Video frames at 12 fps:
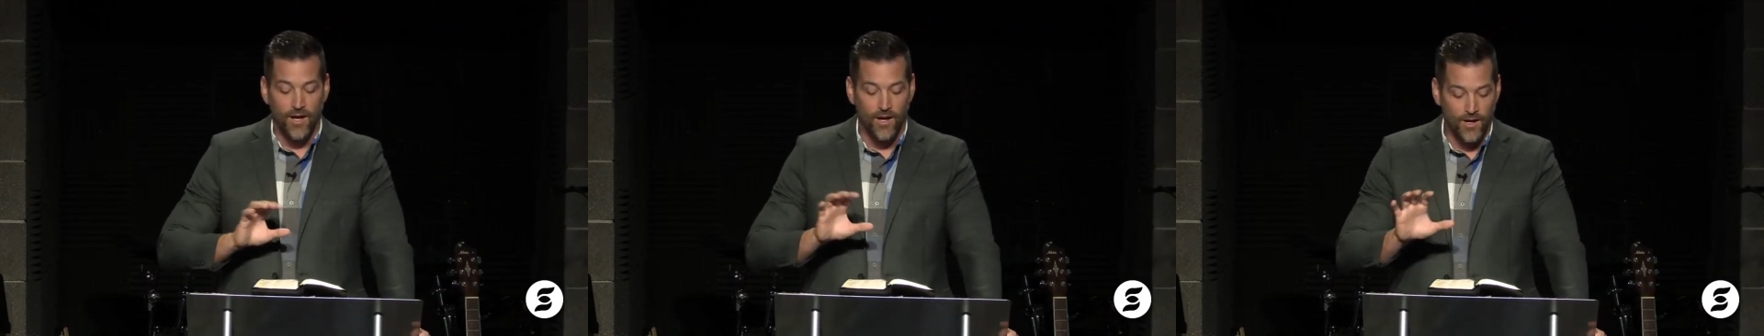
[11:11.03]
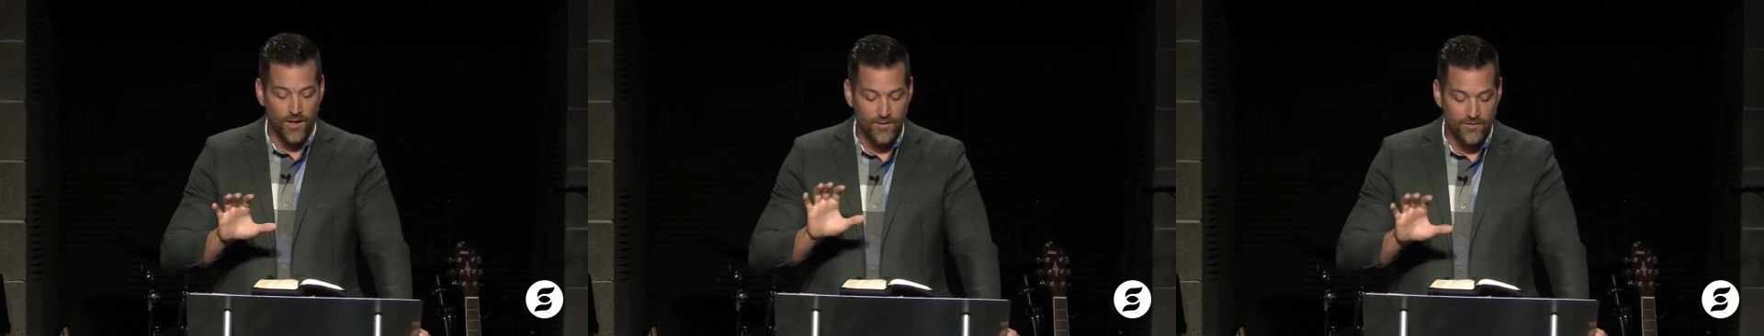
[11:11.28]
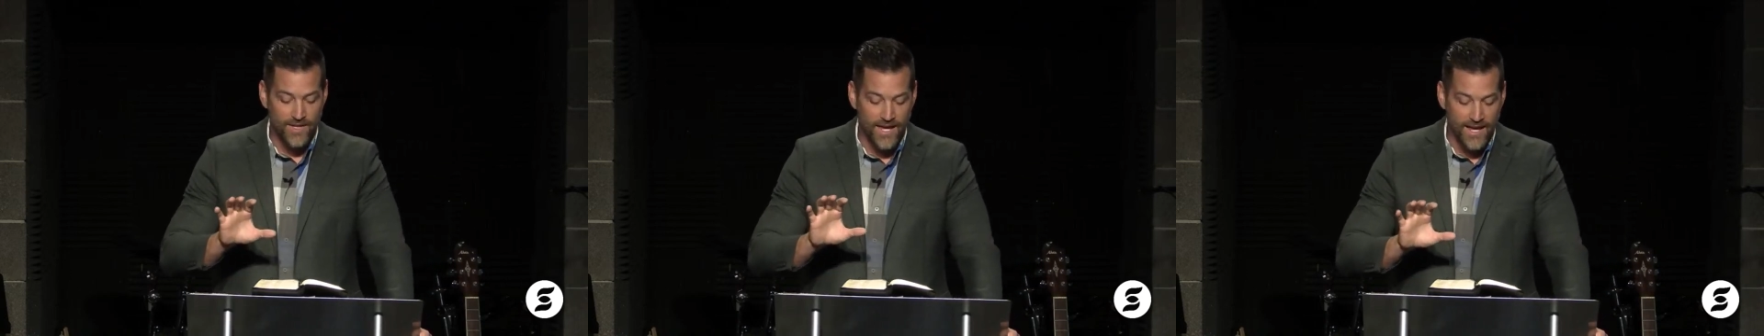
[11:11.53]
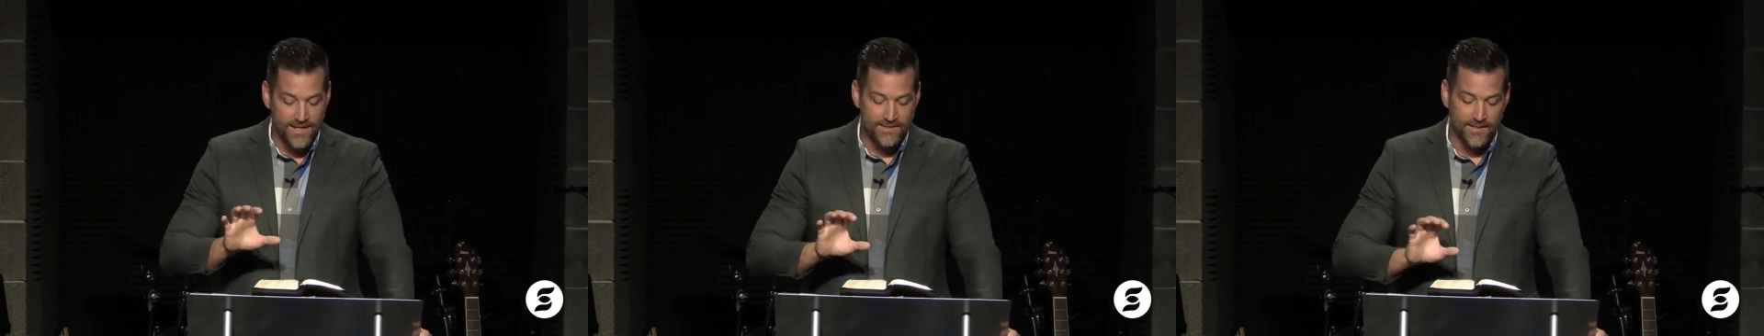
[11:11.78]
all of
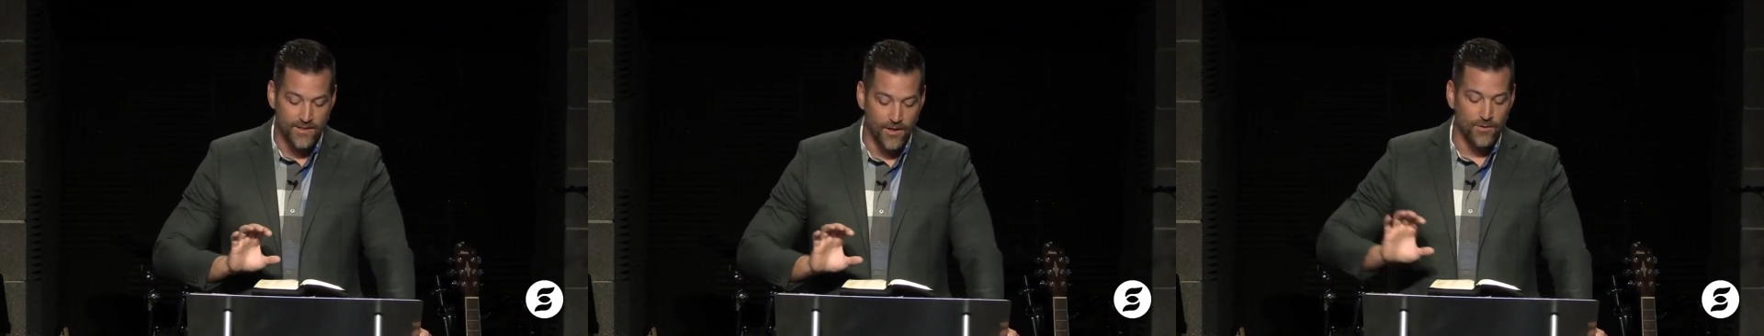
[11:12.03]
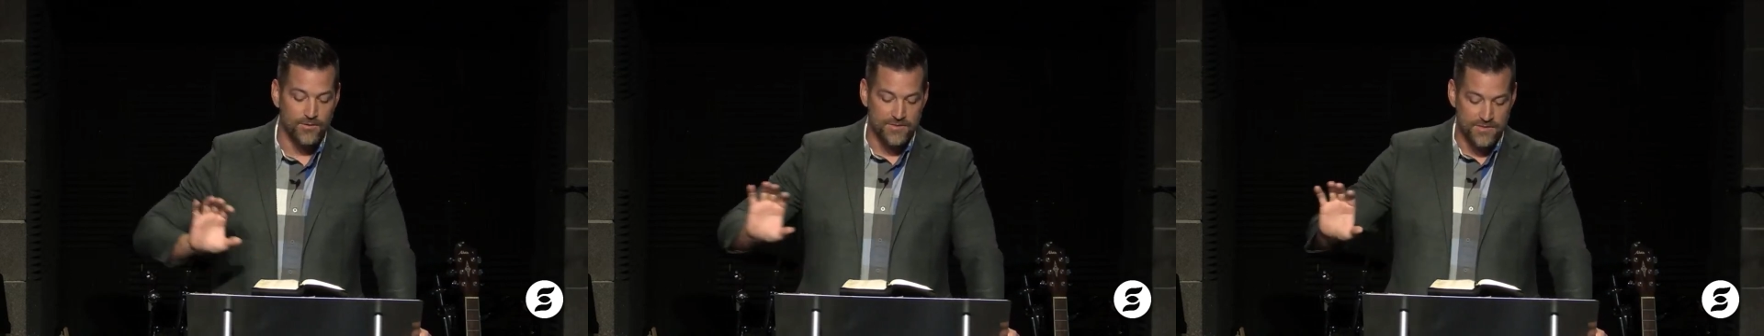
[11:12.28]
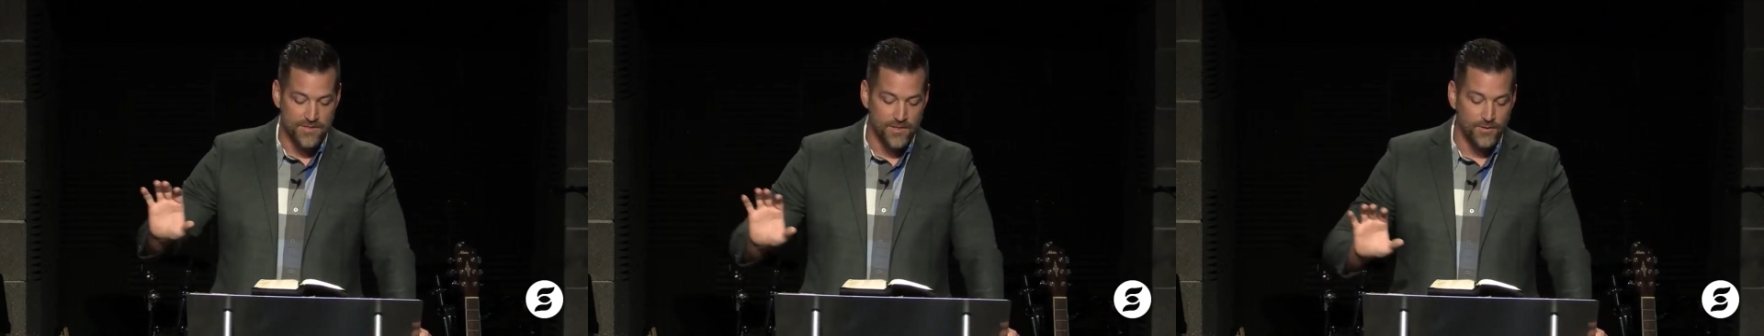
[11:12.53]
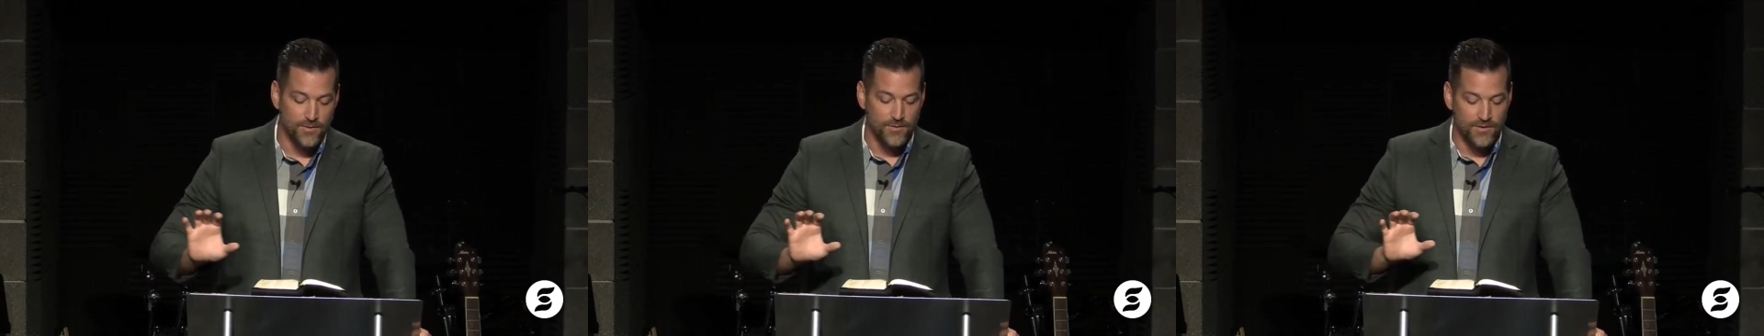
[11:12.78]
that goes
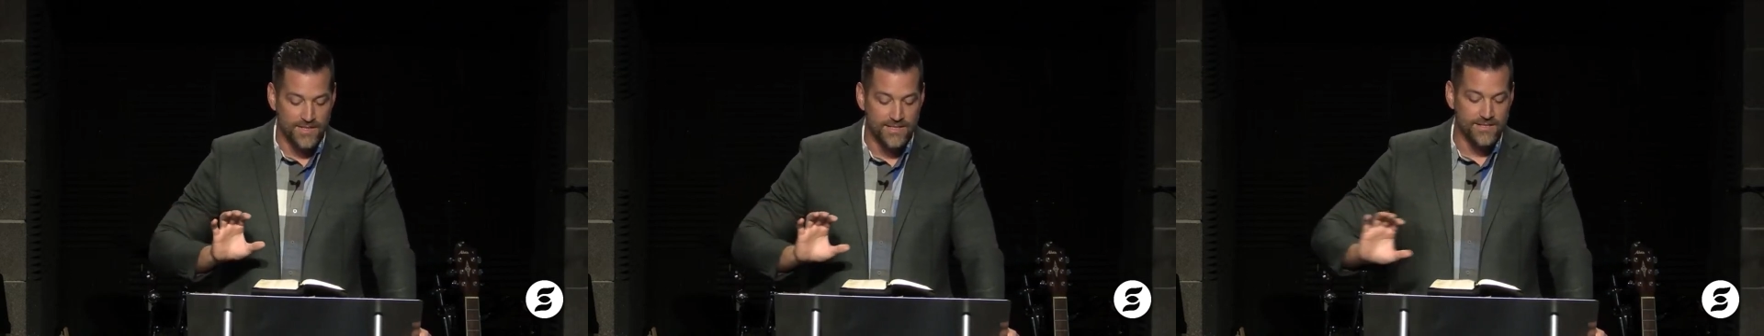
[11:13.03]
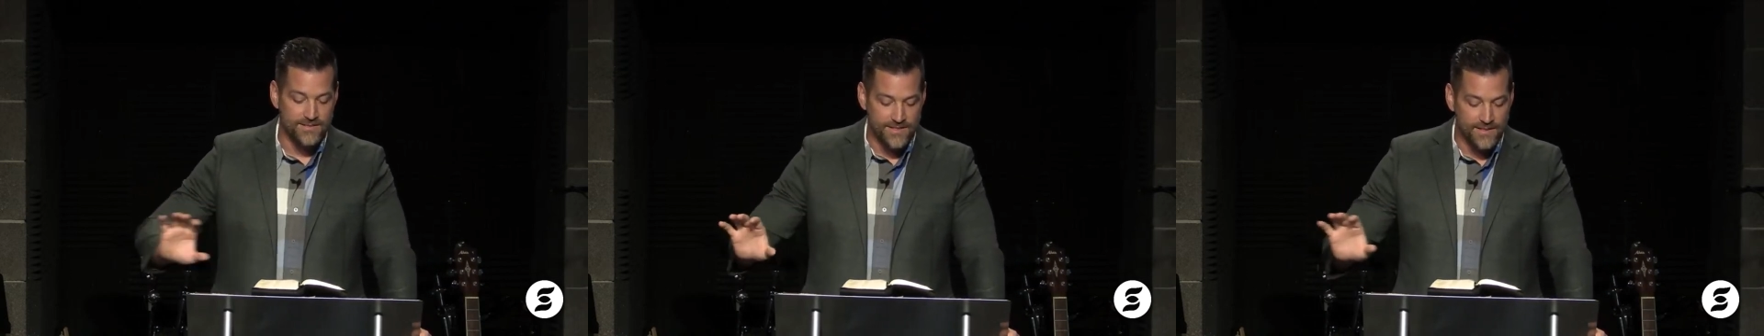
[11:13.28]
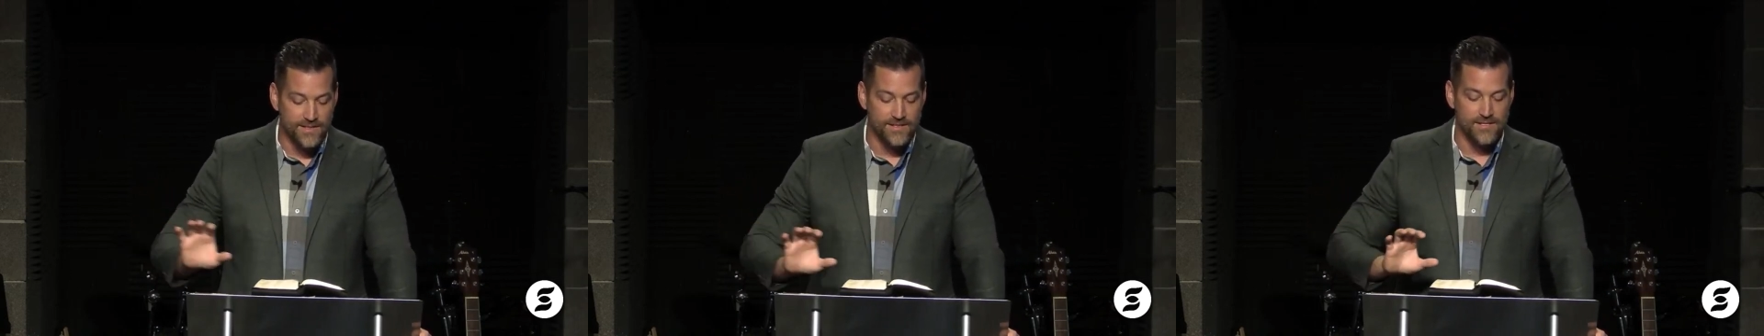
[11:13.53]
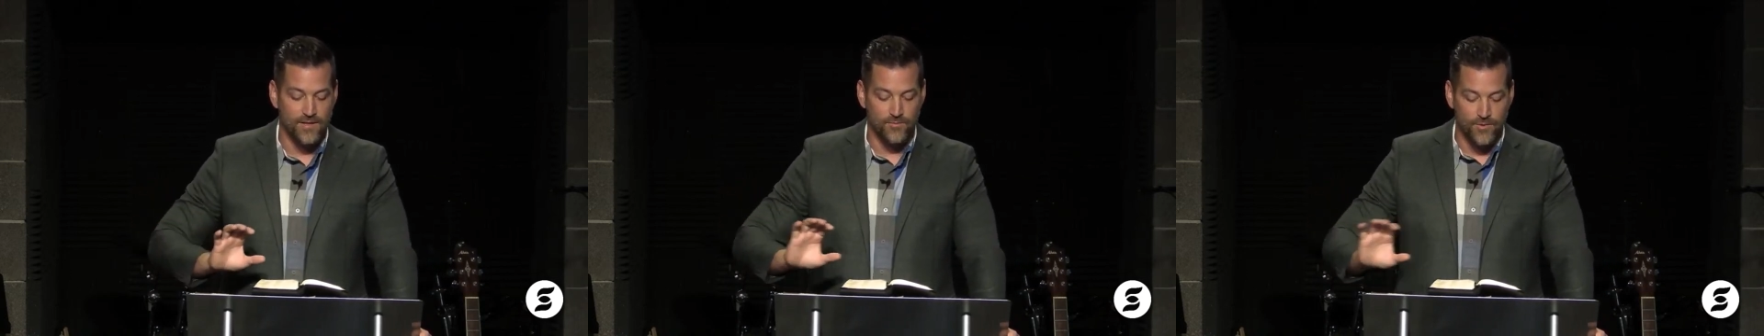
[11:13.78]
to the
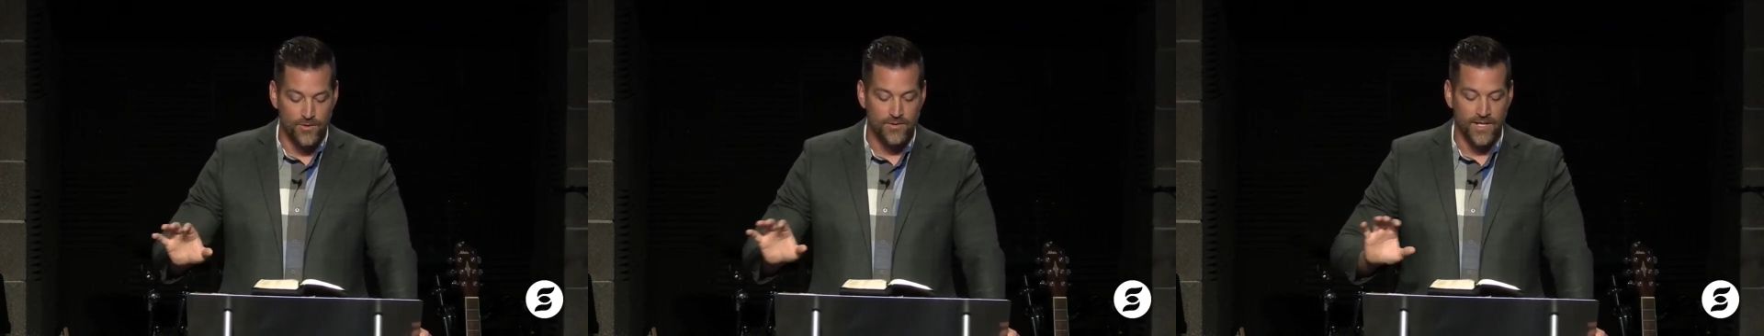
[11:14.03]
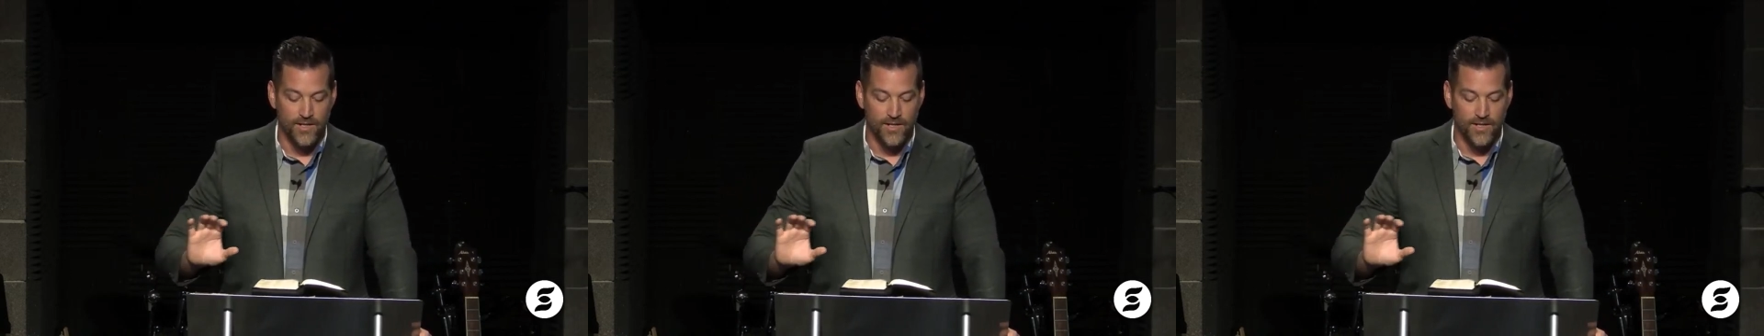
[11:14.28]
descendants of Ruth